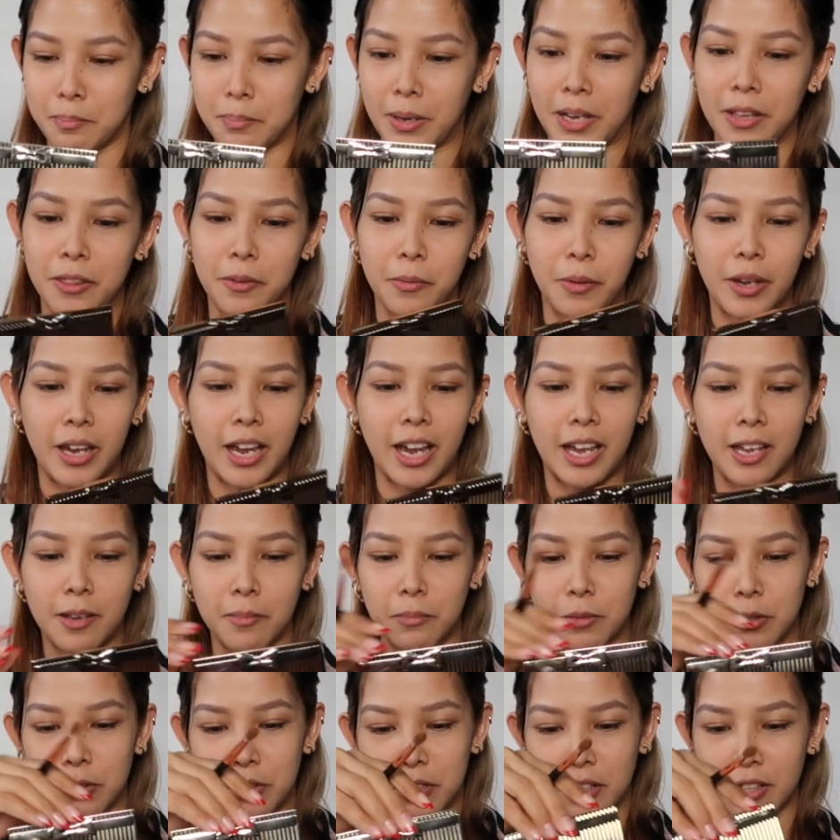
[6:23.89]
By the way, I
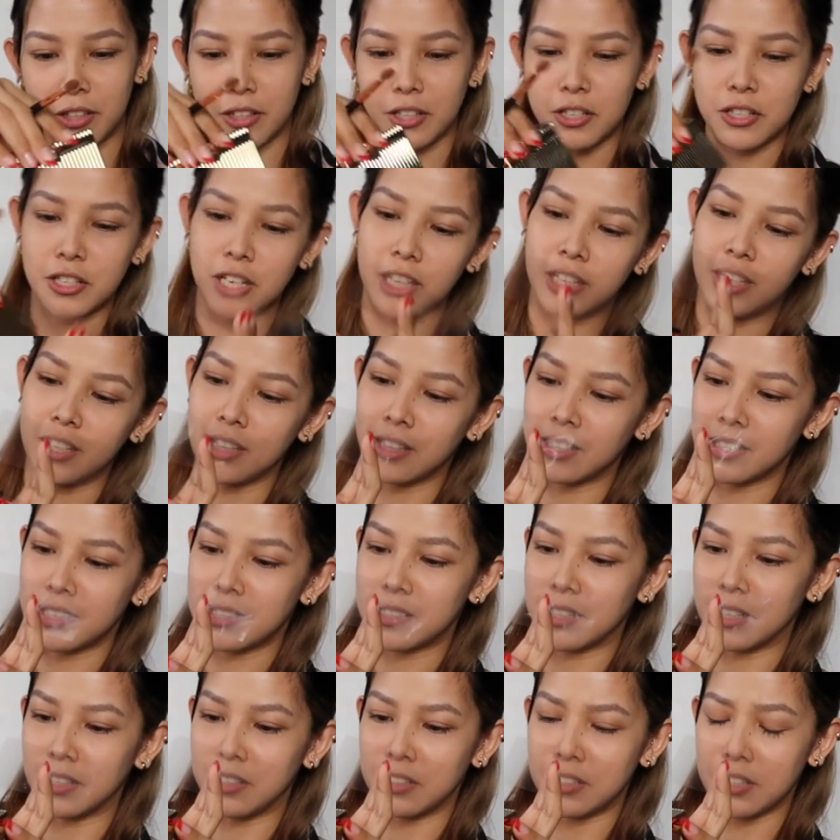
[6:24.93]
am using the shade in the
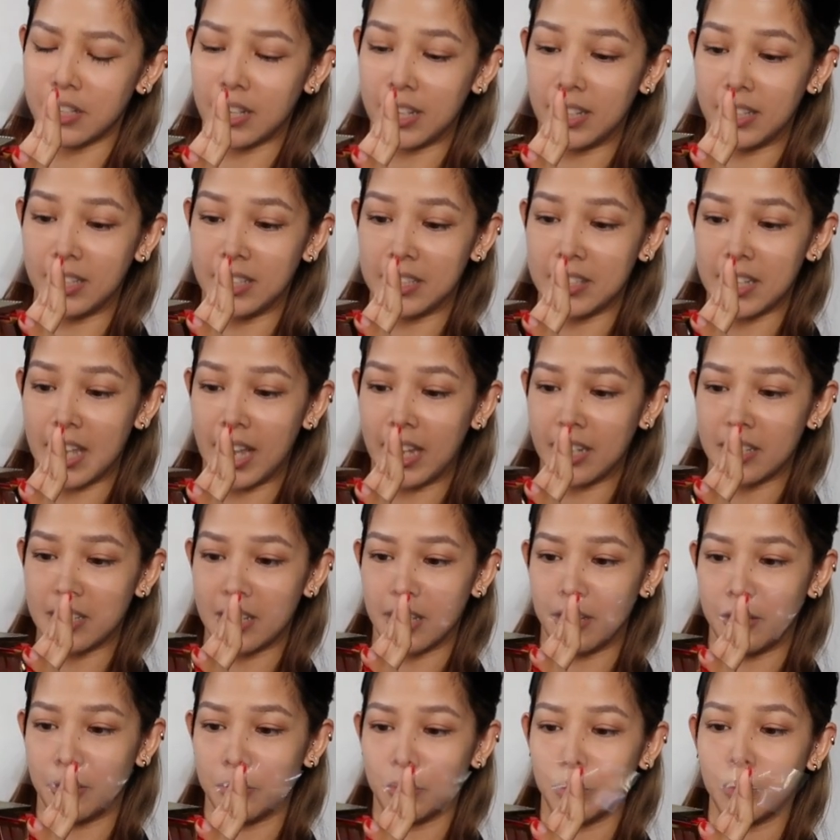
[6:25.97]
center, and it's
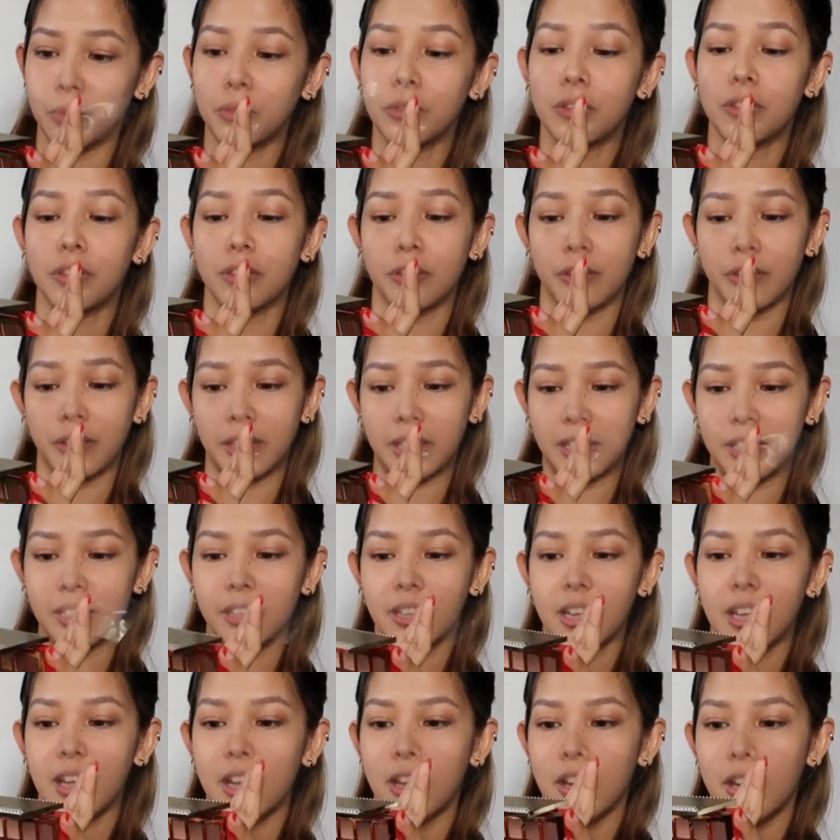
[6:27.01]
eyeshadow 03
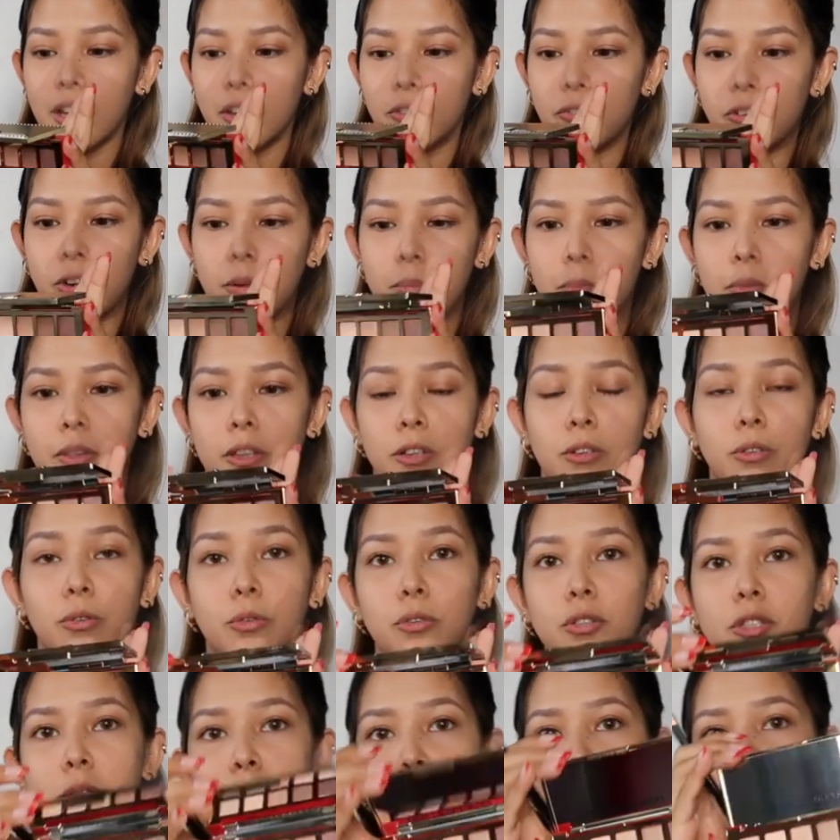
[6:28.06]
from the
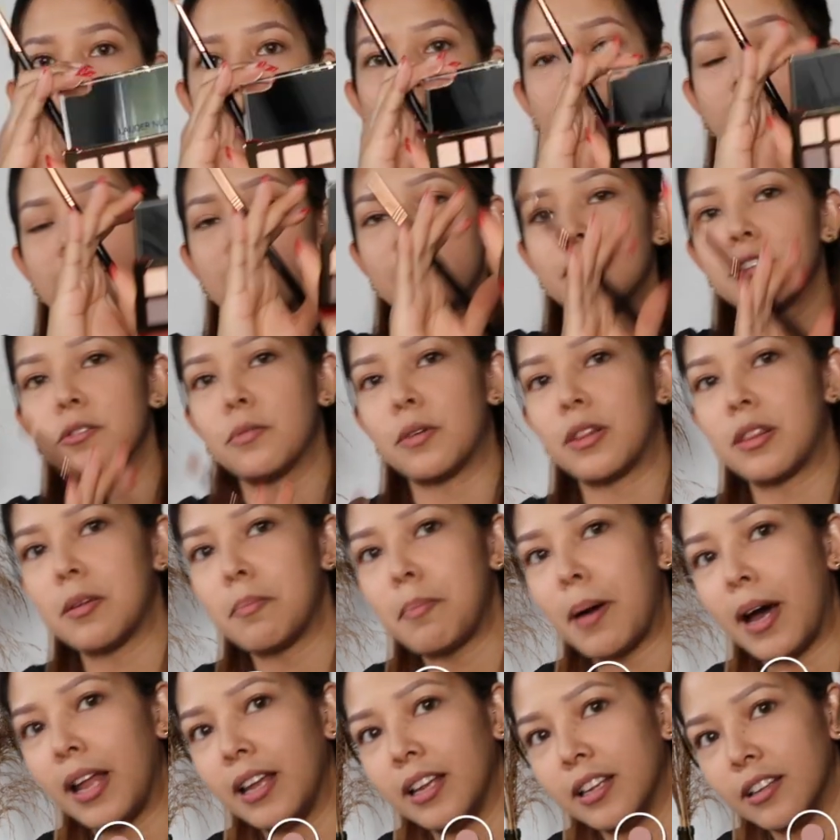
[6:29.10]
Nudes palette. This is what the
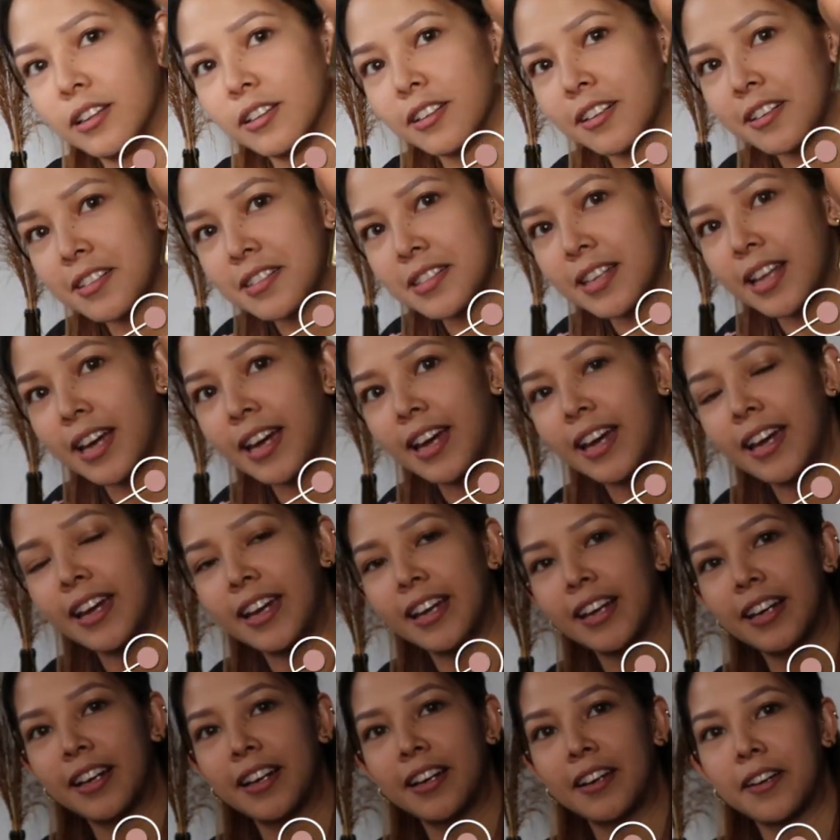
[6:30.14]
palette looks
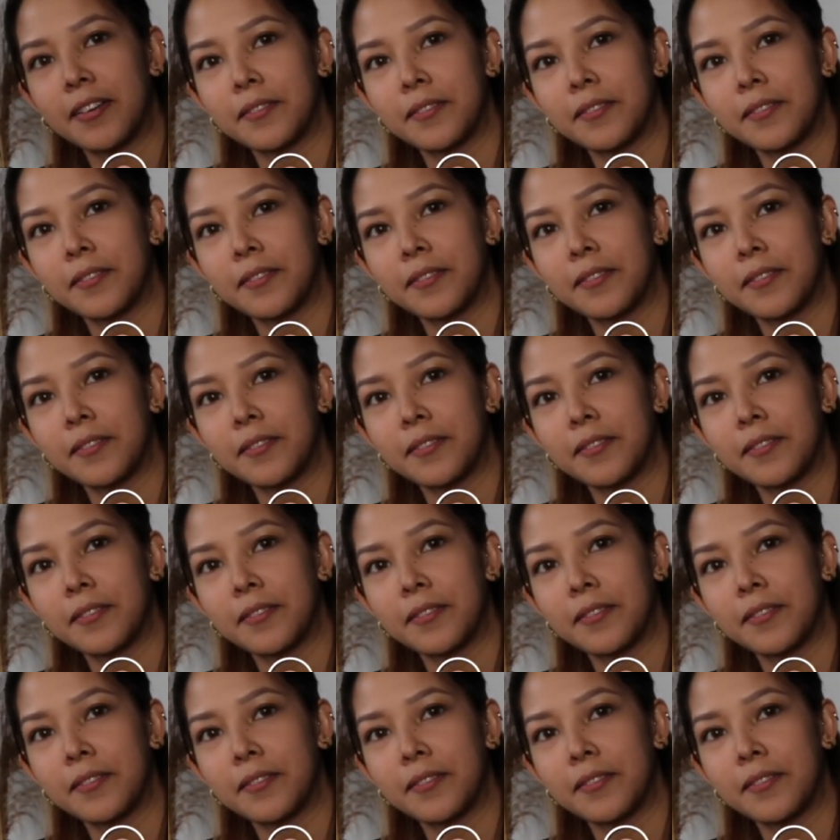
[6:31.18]
like.